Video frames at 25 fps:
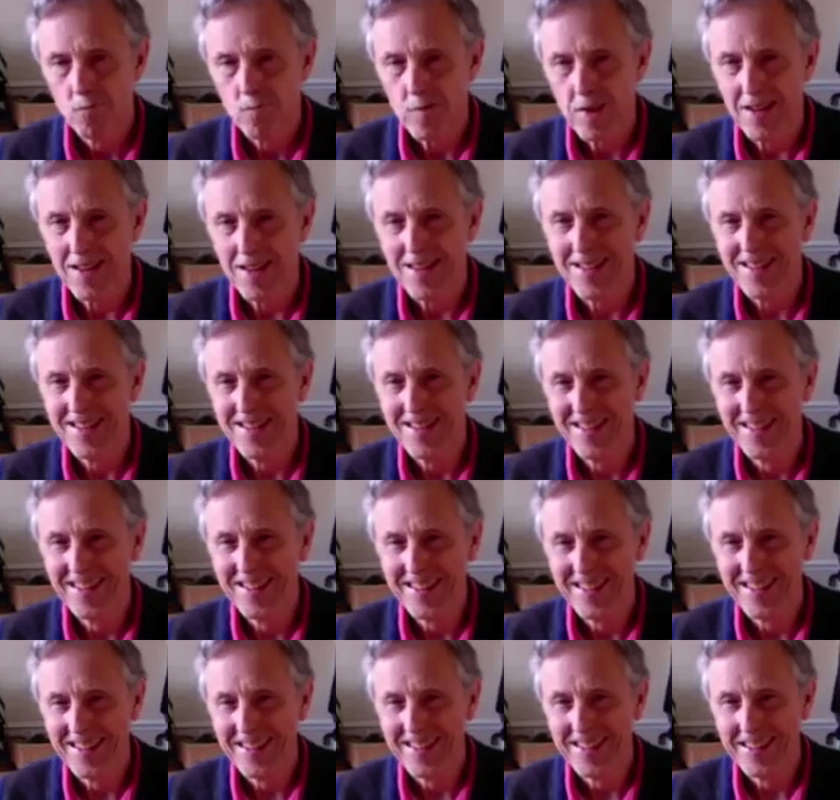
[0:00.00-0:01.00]
would
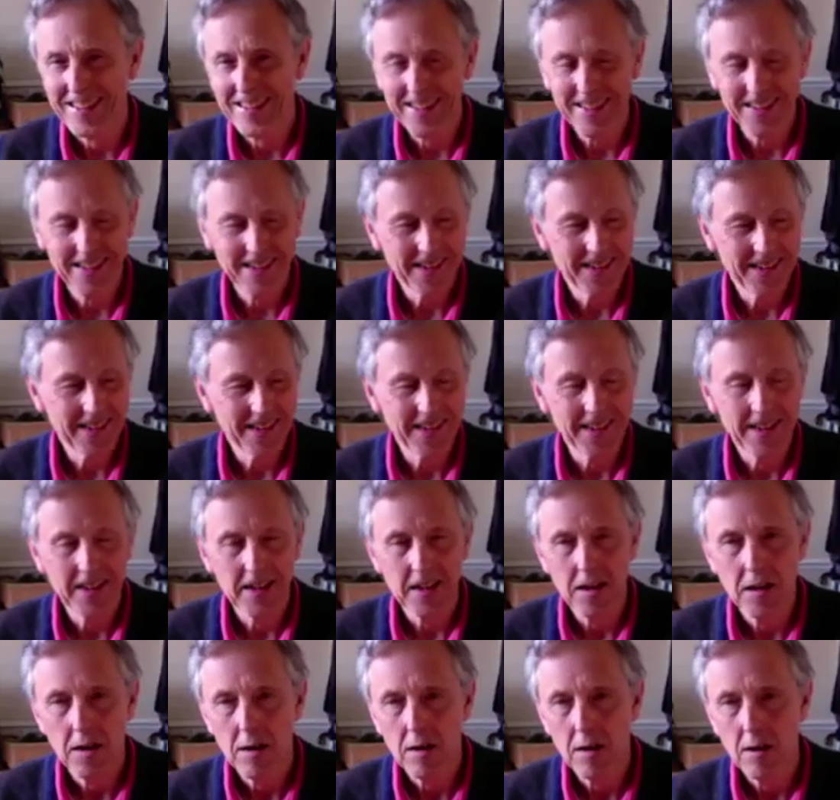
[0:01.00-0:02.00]
be either
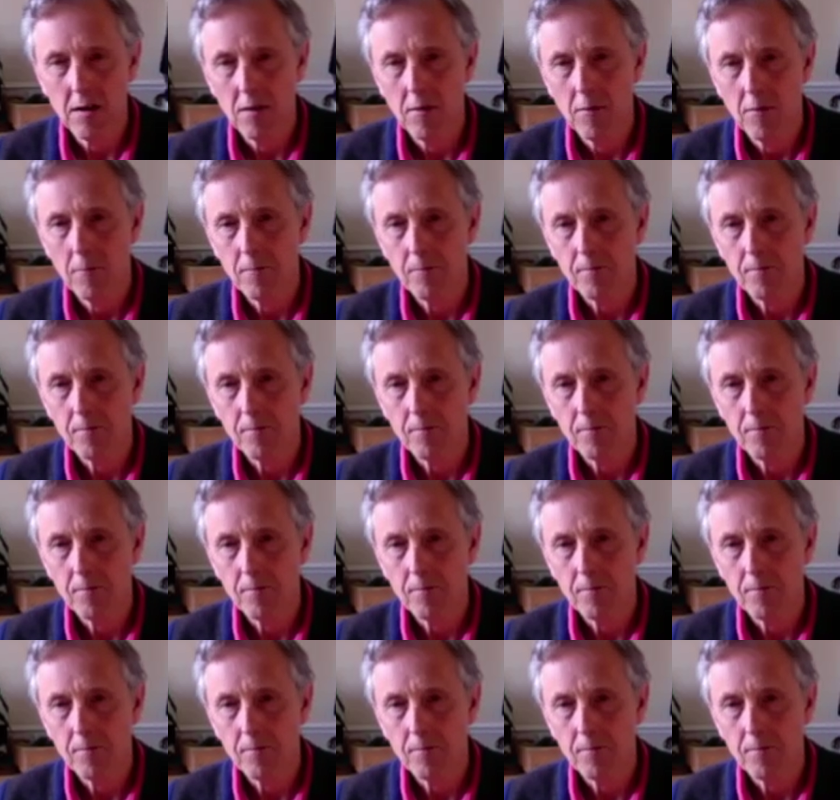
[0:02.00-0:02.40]
a trauma